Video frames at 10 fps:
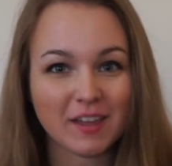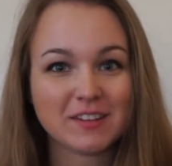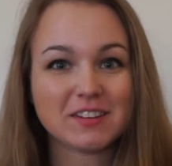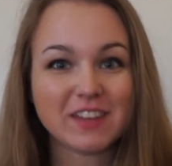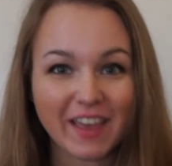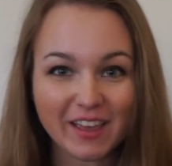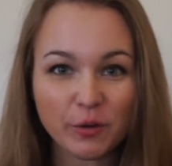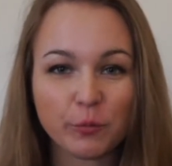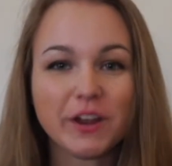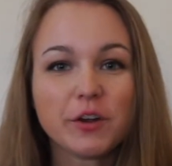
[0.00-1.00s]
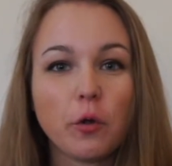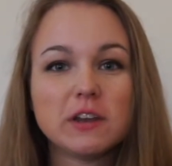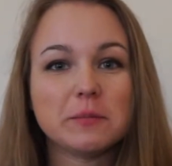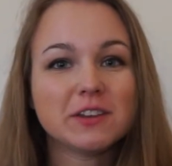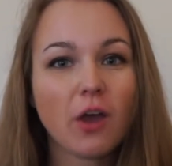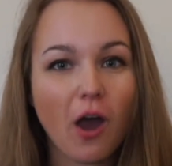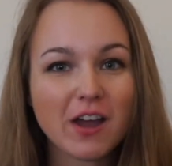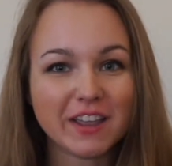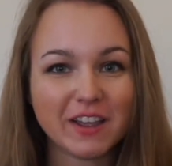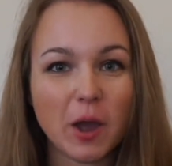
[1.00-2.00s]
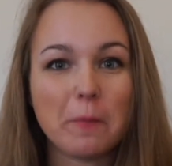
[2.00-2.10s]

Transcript: Today, we are going to be talking